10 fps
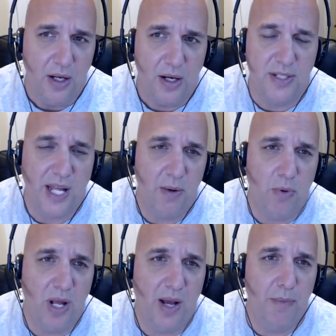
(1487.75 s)
because I didn't
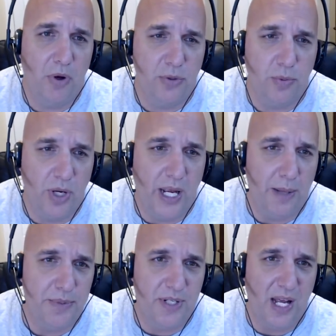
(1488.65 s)
want to have multiple
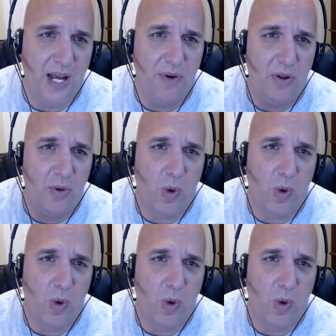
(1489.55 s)
amps and have all the